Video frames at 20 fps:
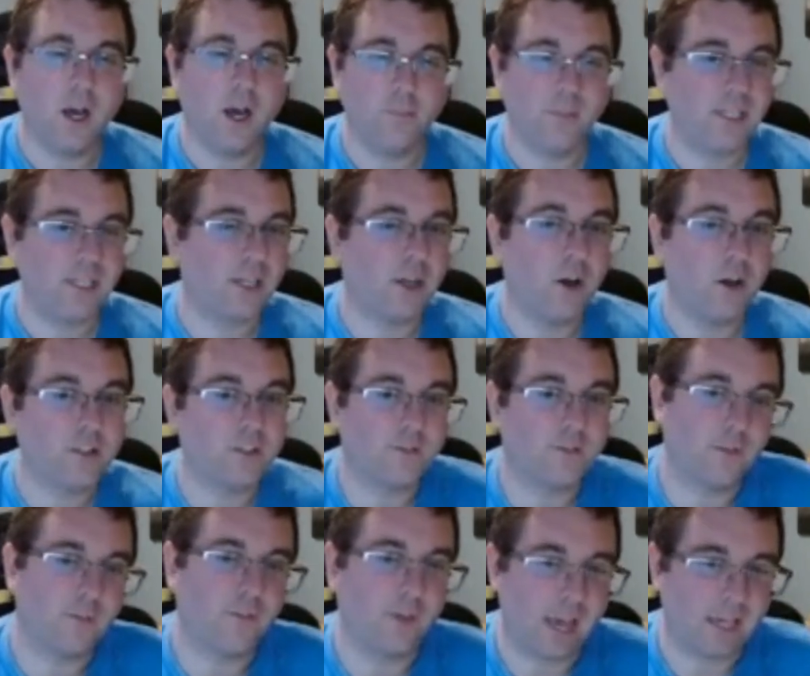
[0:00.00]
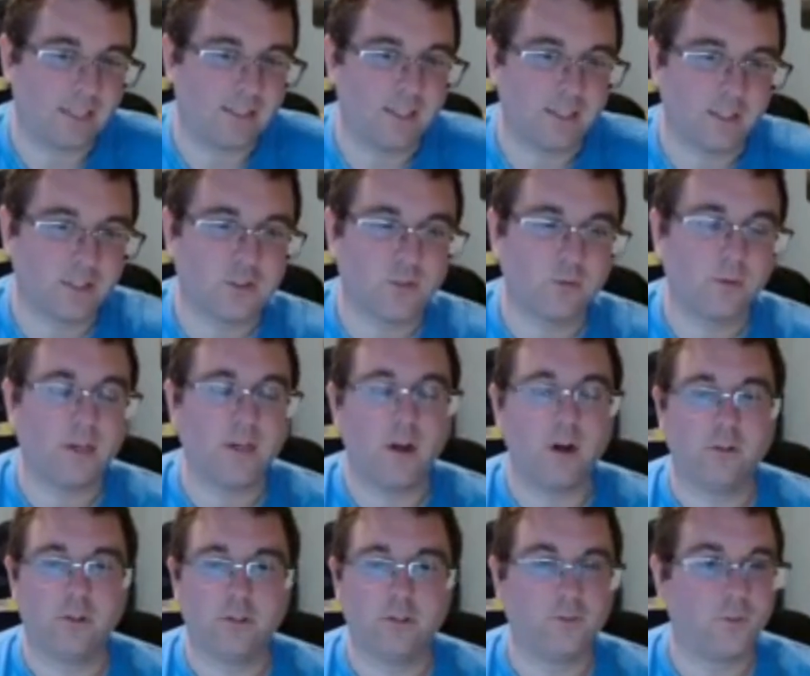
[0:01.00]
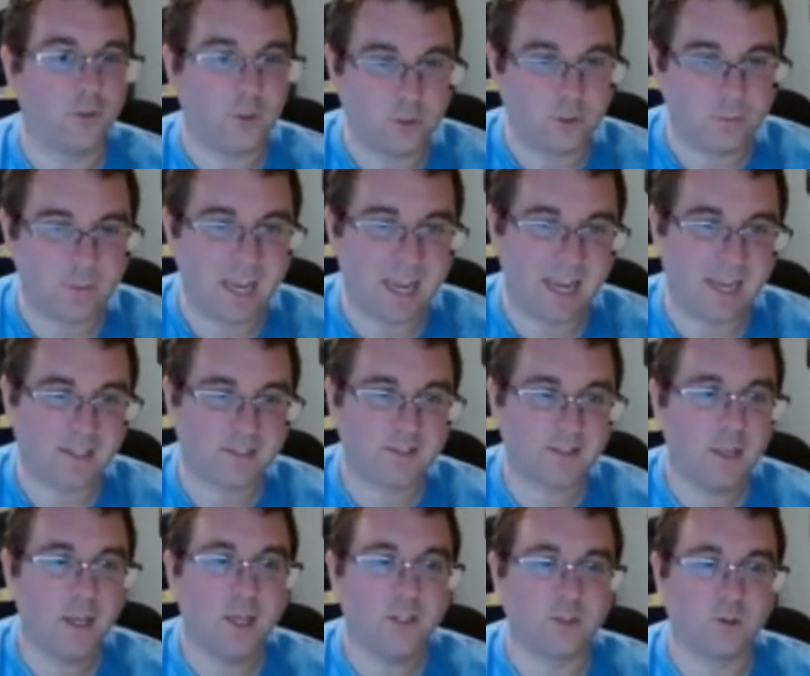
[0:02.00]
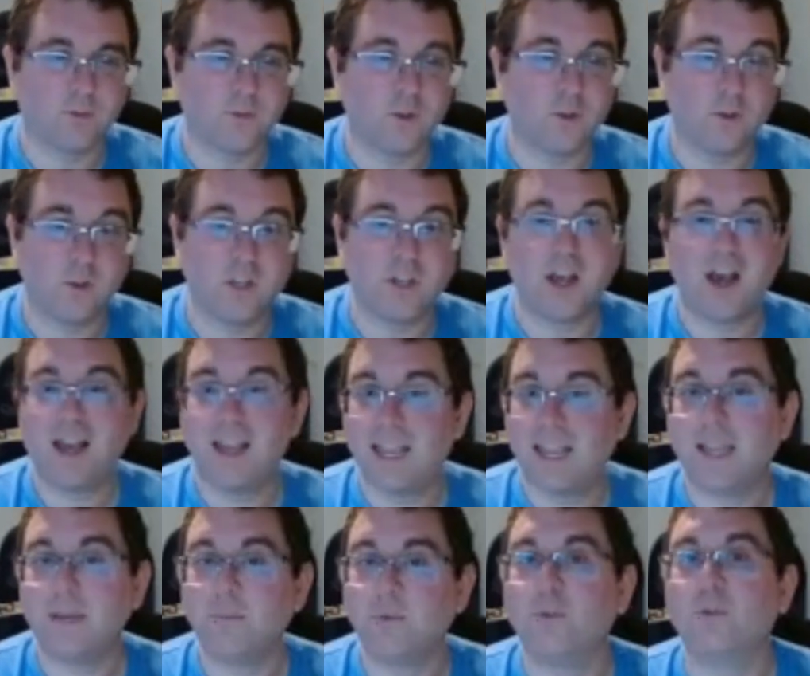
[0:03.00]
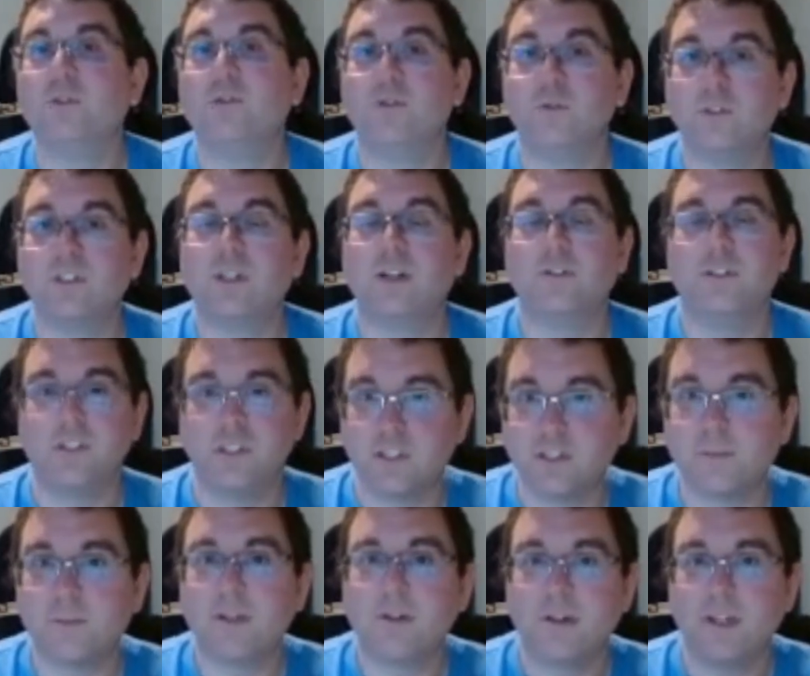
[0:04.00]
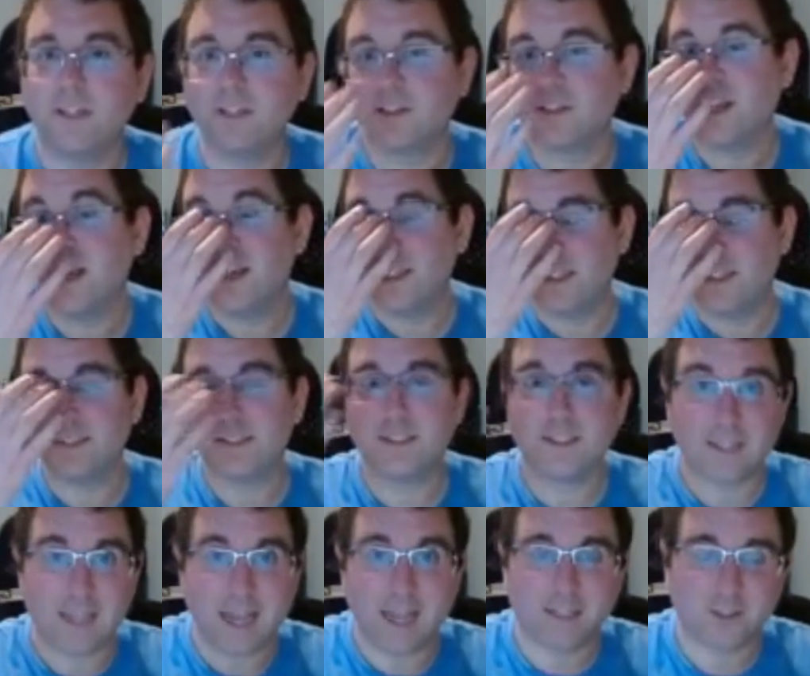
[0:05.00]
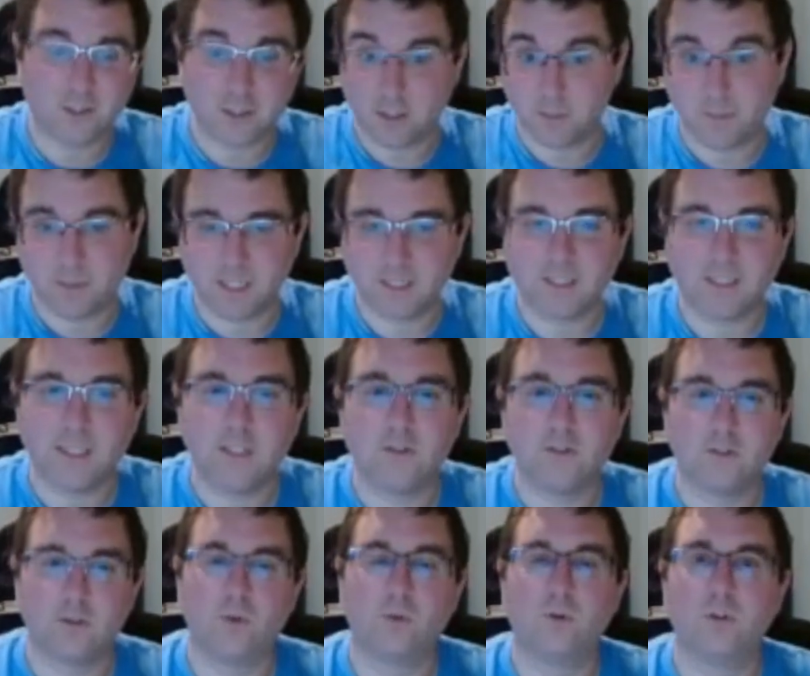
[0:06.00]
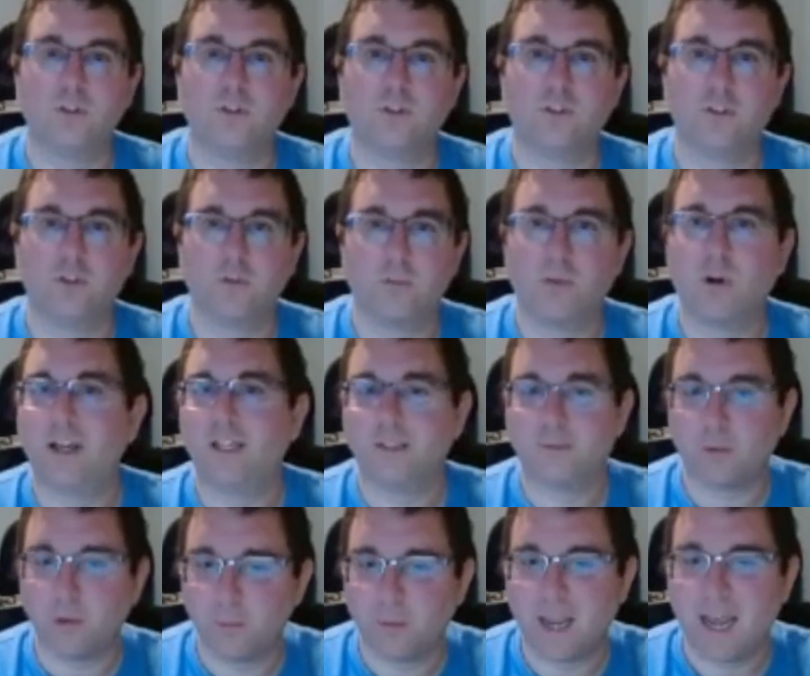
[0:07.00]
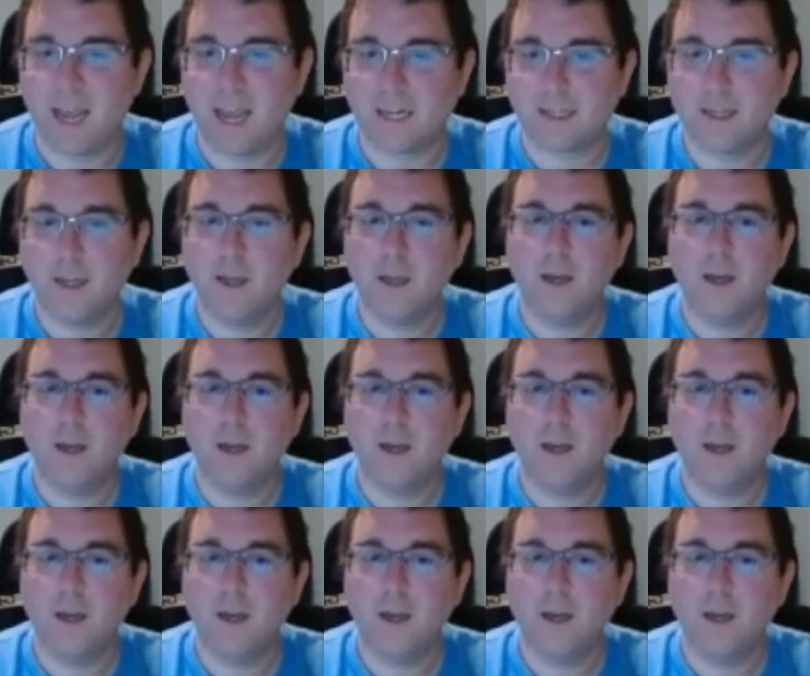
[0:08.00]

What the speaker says: because of the fact that it's $3 for 2 packs. So if you're not able to sell these spirits, this is actually a big deal towards your price per pack.